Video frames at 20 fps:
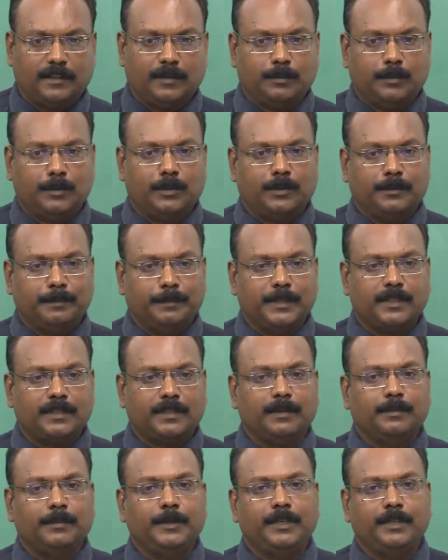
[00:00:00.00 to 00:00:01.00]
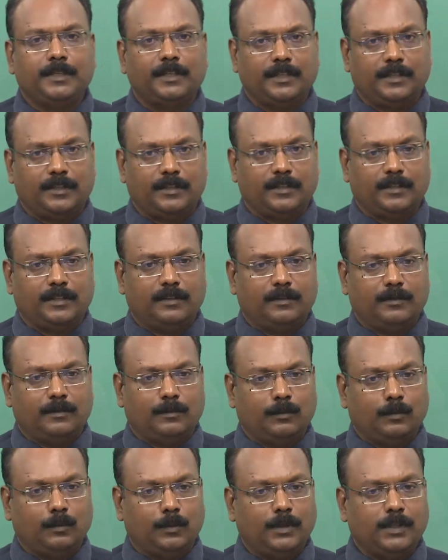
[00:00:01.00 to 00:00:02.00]
about miscommunication.
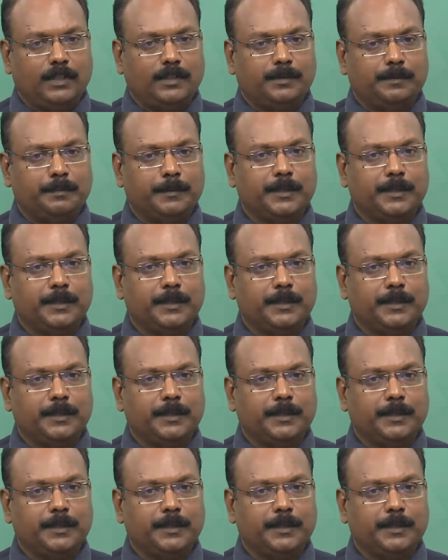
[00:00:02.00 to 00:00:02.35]
What is